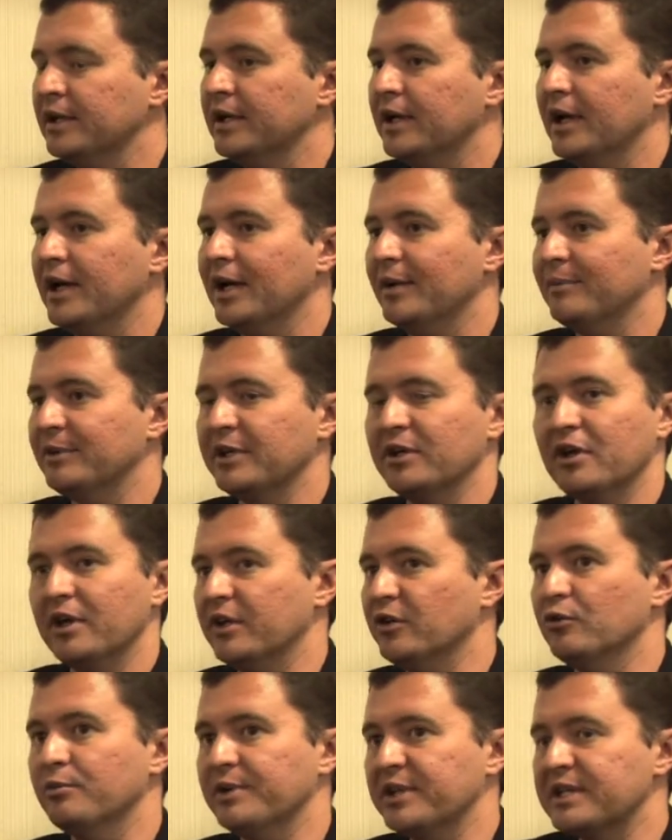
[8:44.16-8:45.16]

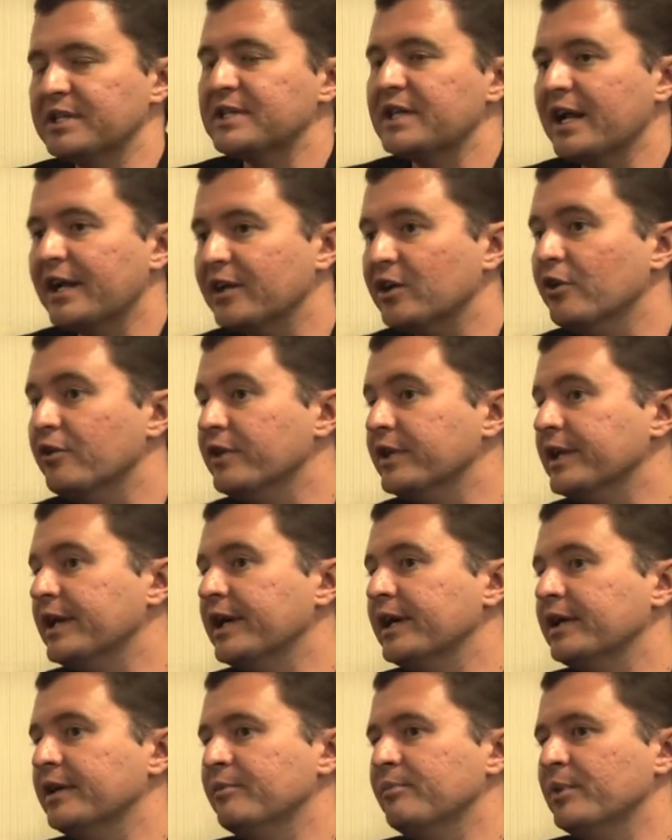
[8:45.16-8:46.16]
You'll be ecstatic on the
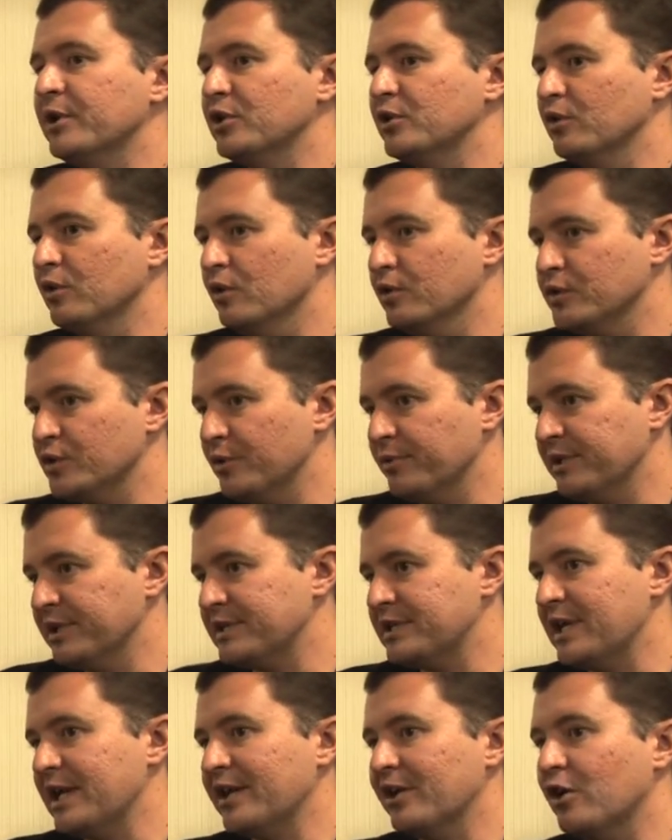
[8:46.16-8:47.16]
day, but you'll also be
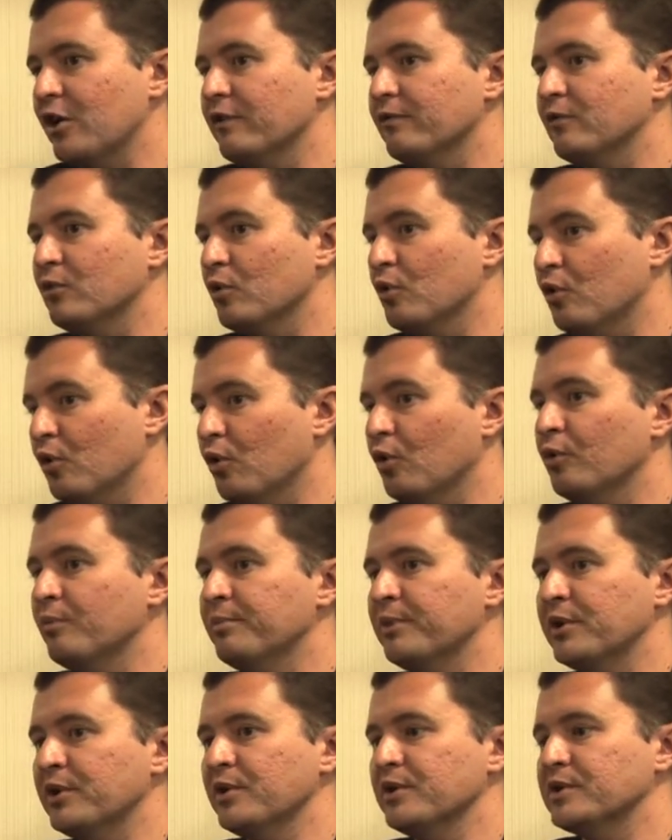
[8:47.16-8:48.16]
ecstatic
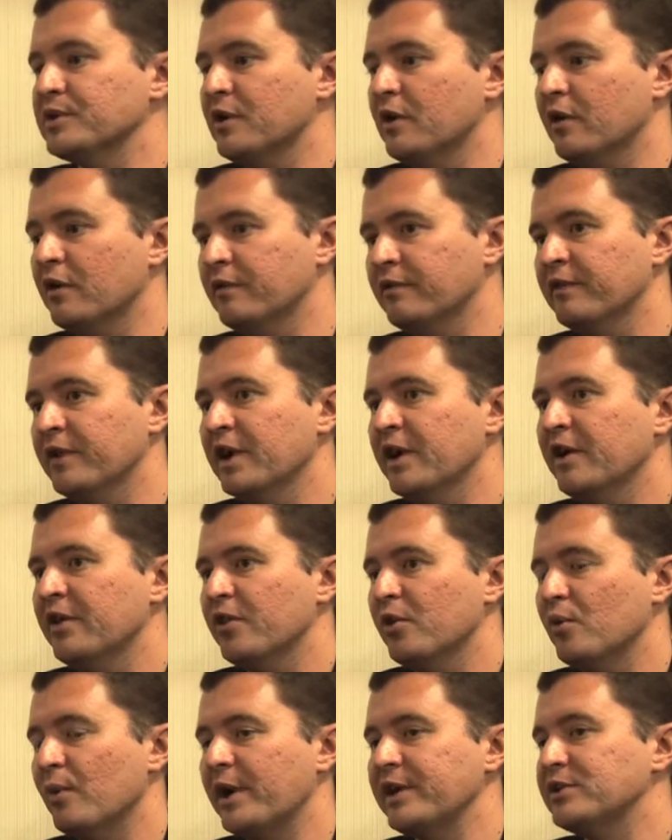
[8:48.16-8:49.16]
overall because of
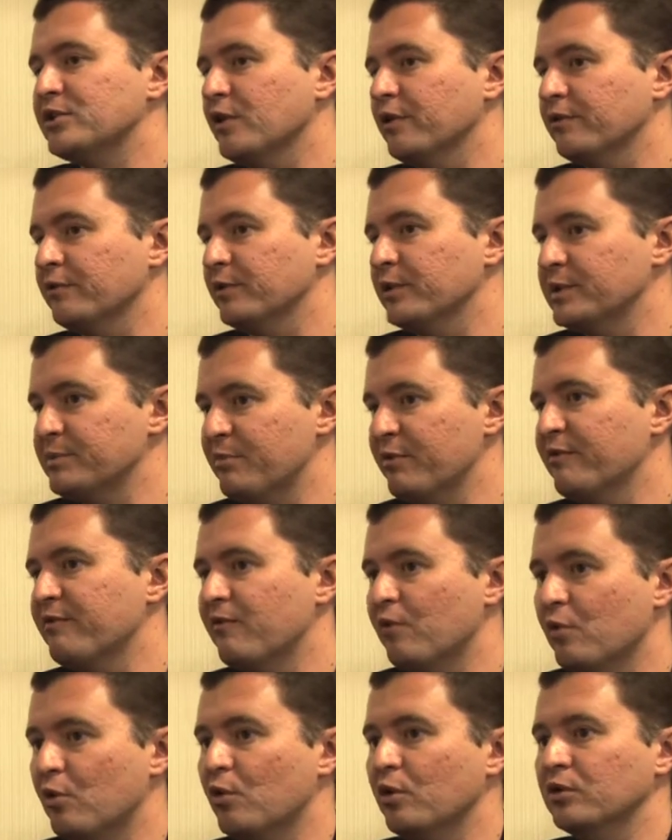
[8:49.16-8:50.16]
the way Topher is
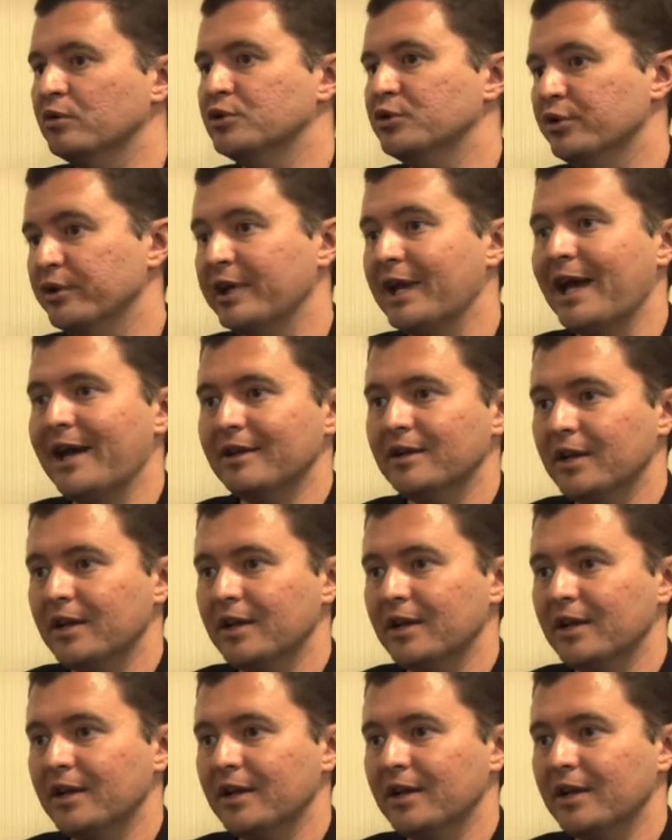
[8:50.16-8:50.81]
before, during and